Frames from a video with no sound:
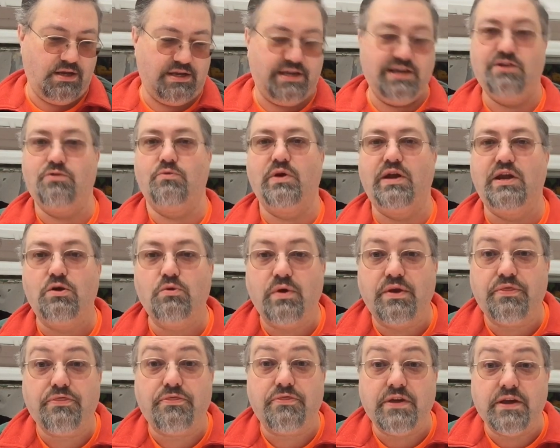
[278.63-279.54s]
get away
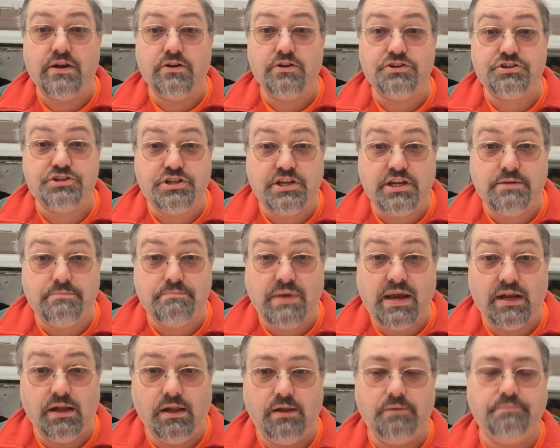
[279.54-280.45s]
with thinner sheet
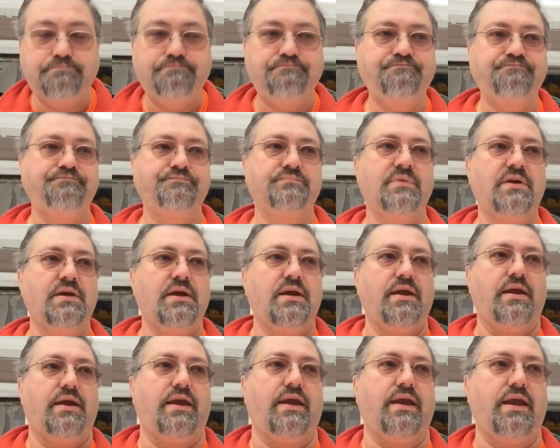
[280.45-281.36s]
metal.
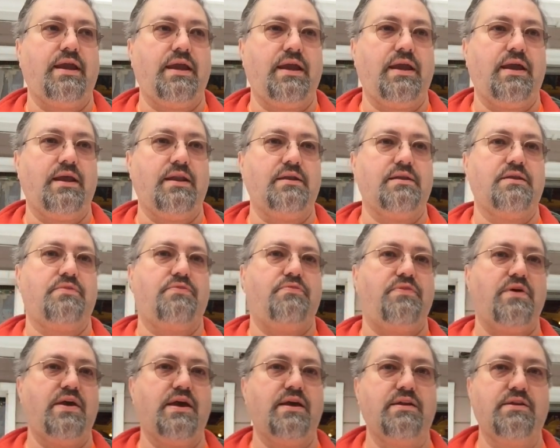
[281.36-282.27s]
And
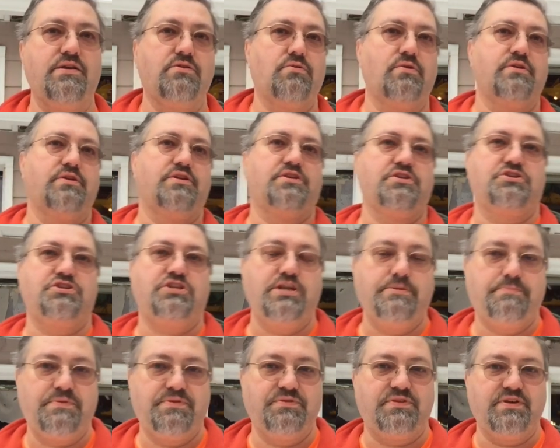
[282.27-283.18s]
then in order to
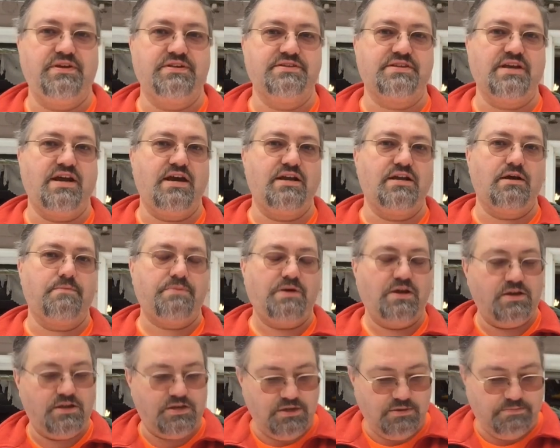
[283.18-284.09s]
cheapen things on up,
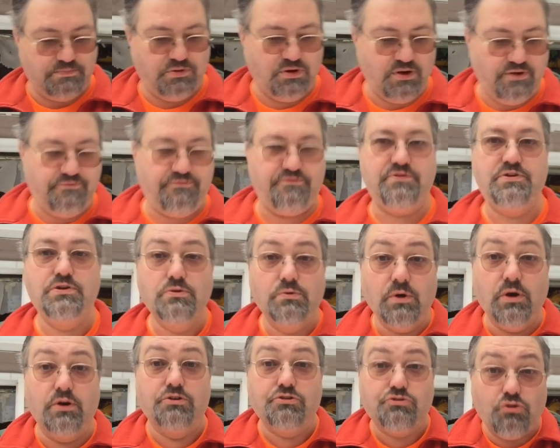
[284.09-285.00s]
you put
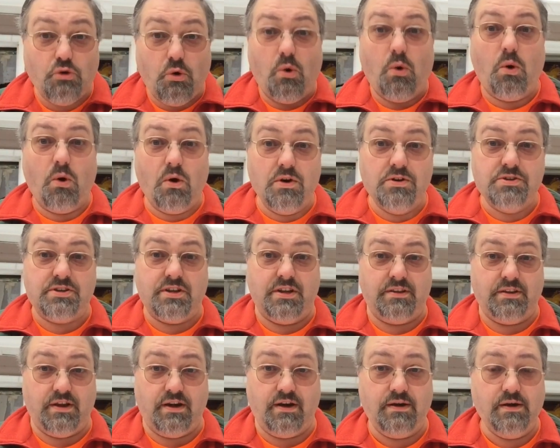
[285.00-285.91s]
fewer drawers
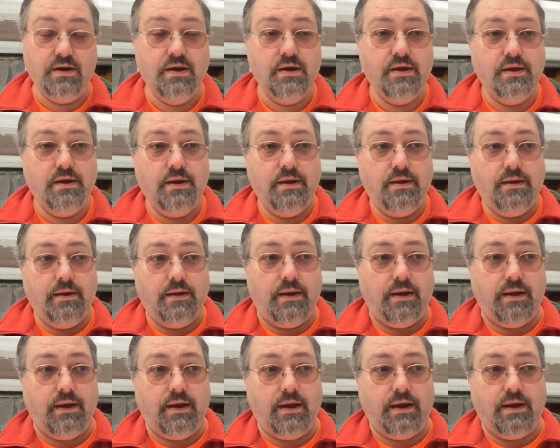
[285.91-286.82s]
in there.
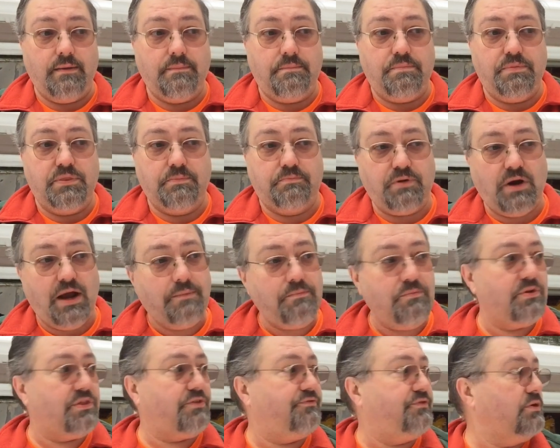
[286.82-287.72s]
And the
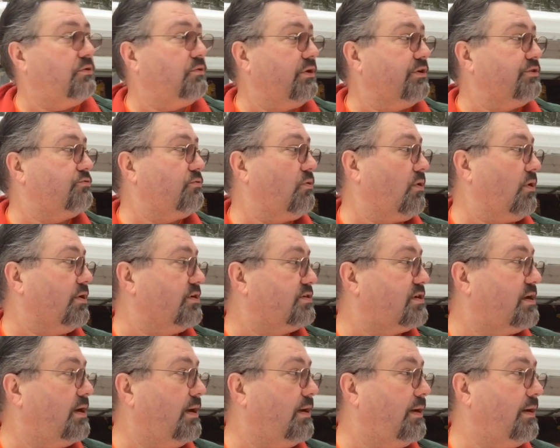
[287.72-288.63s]
problem with fewer
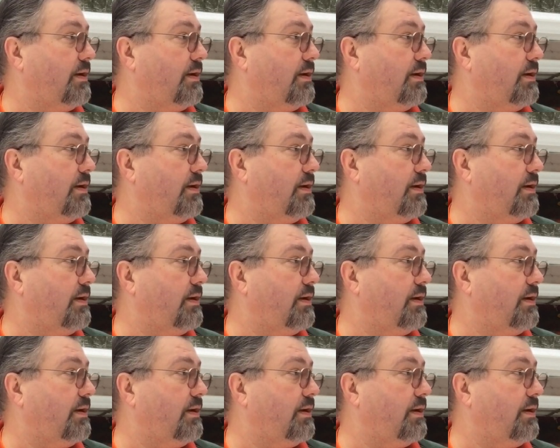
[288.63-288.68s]
drawers